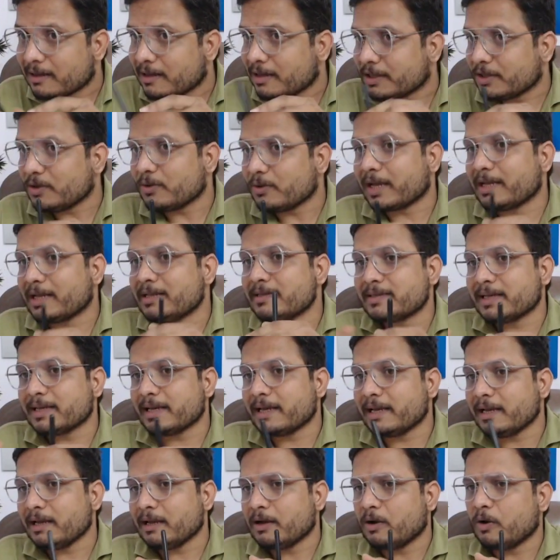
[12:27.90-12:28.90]
you can
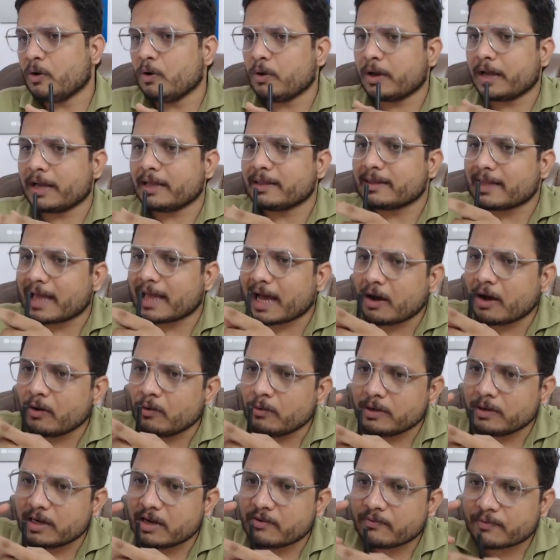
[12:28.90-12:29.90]
say, okay,
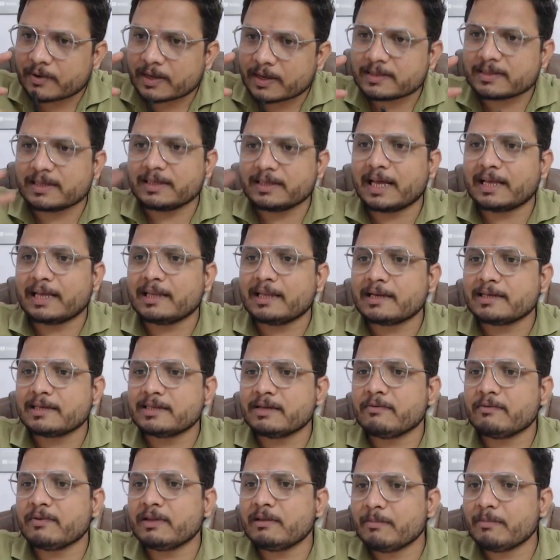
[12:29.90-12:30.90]
now difference in
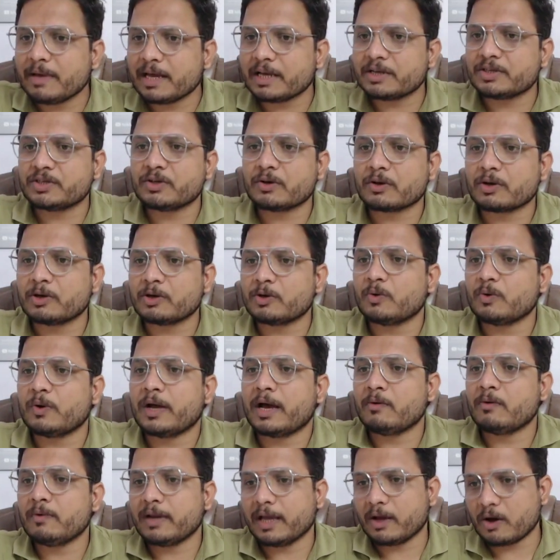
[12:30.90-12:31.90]
energy will make sure to
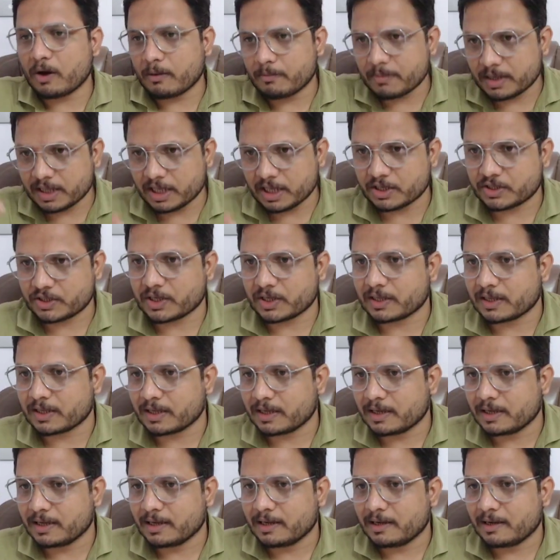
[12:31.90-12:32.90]
have recombination,
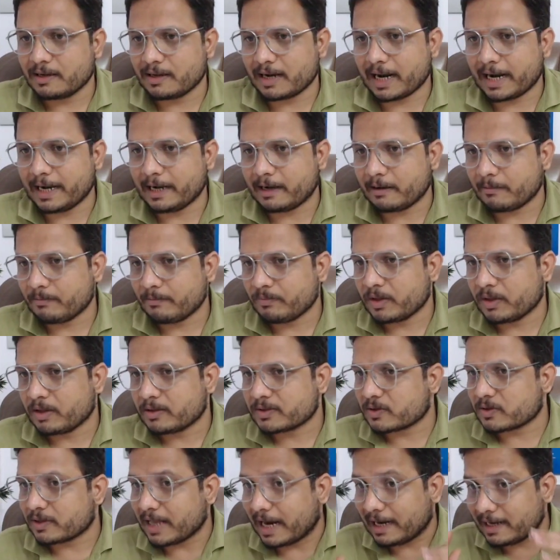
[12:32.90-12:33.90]
right?
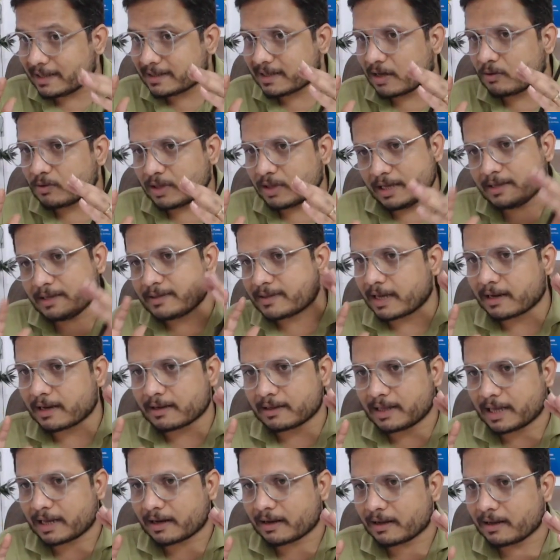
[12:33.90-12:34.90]
So that is how things are
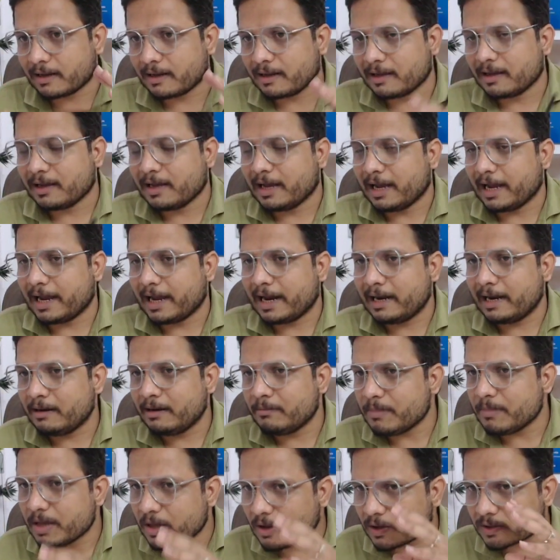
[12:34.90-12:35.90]
there.
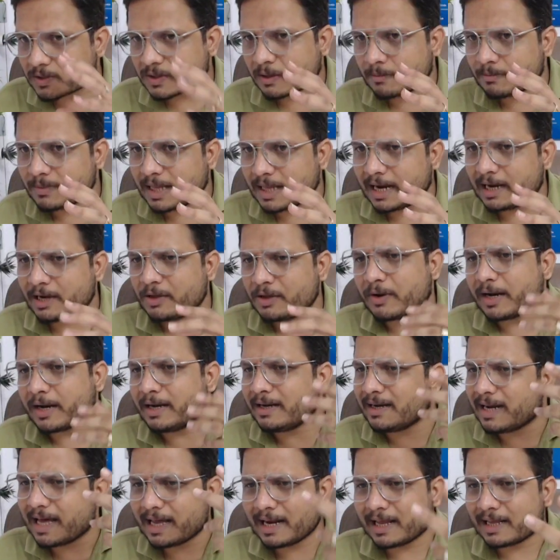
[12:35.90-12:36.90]
And because of that, you
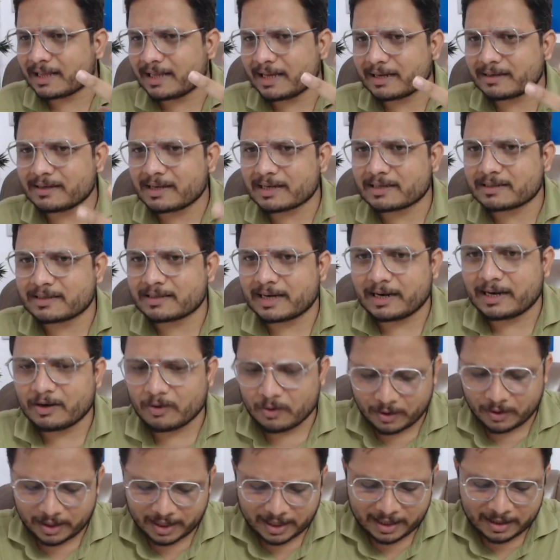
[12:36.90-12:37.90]
can directly understand,
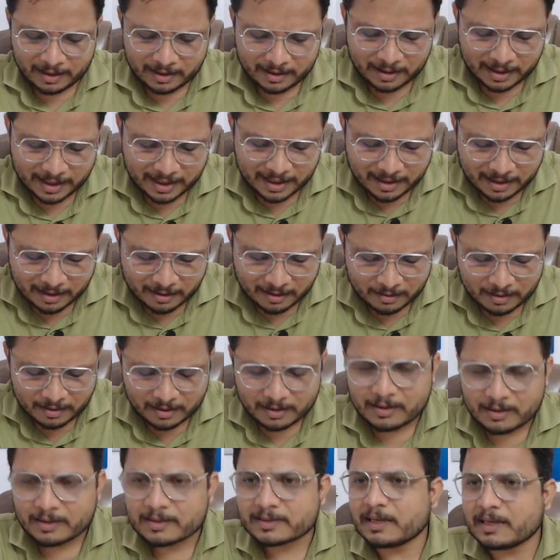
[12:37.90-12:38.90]
okay, here
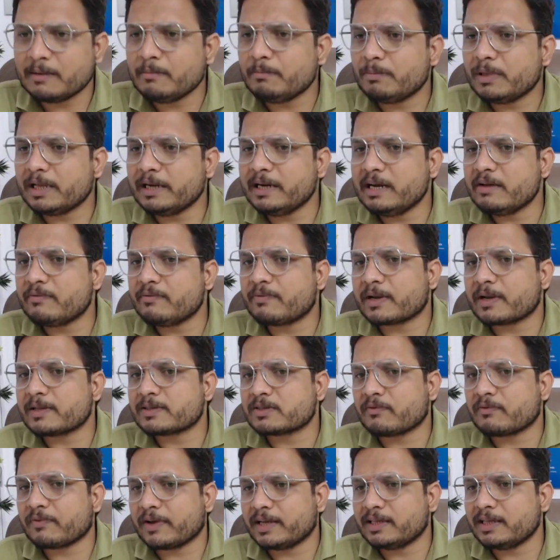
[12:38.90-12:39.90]
simply difference
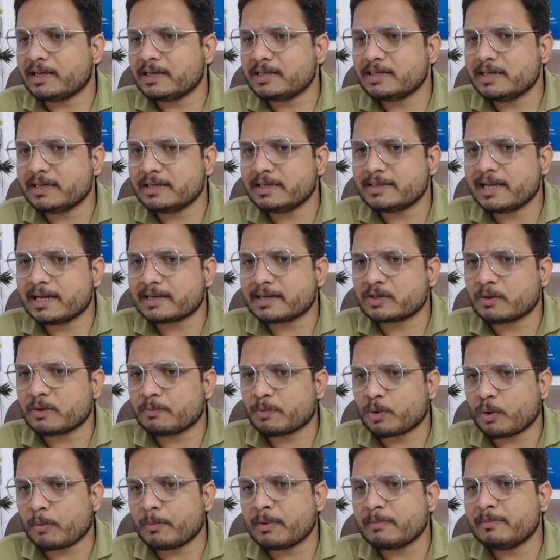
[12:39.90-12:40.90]
of energy is there, so
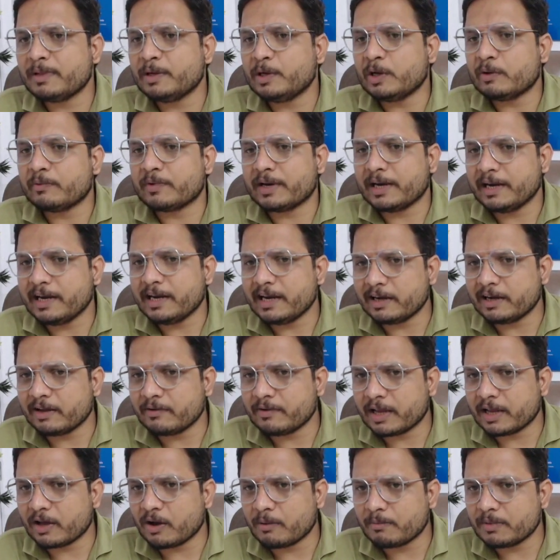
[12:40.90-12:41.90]
probability of radiative
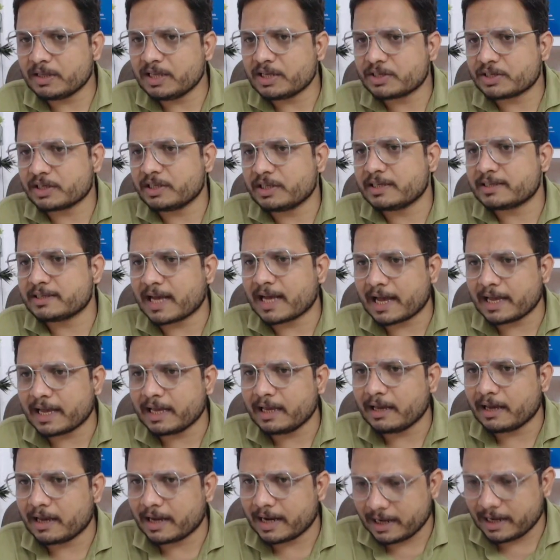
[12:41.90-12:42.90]
recombination is
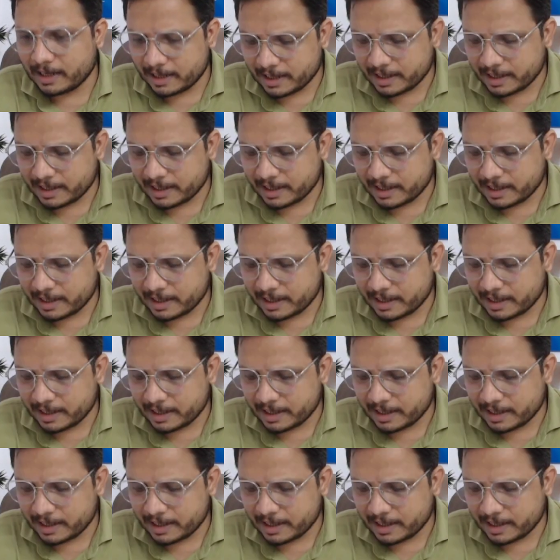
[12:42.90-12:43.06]
high, and